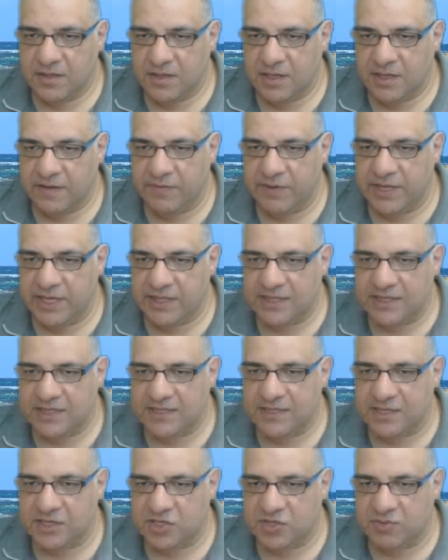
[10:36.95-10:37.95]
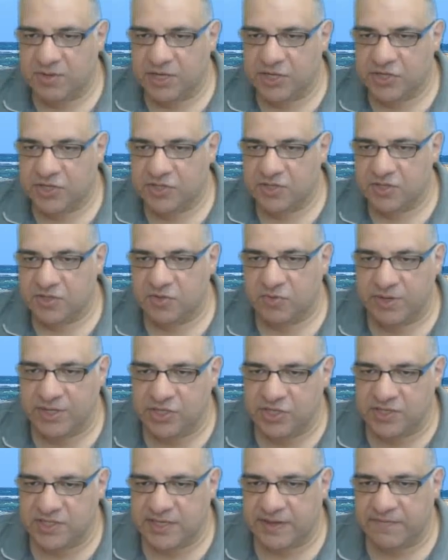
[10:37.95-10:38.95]
If we get this situation, queen
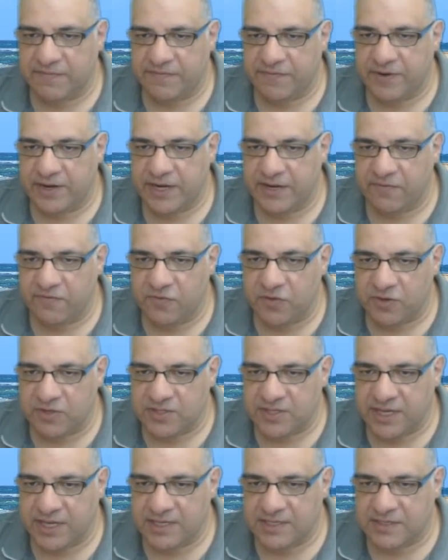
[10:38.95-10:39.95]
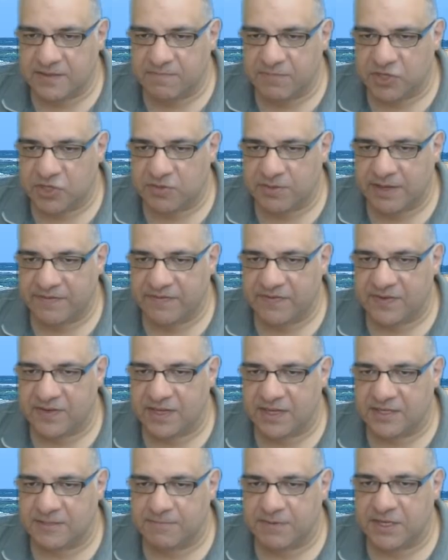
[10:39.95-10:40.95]
g7 threatening rook takes and bishop
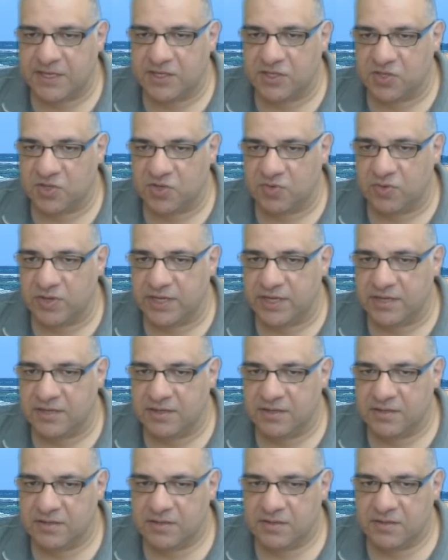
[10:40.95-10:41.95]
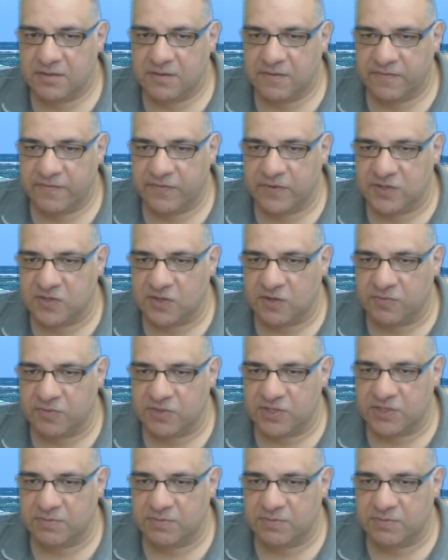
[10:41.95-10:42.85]
f6 pinning the queen, for example, just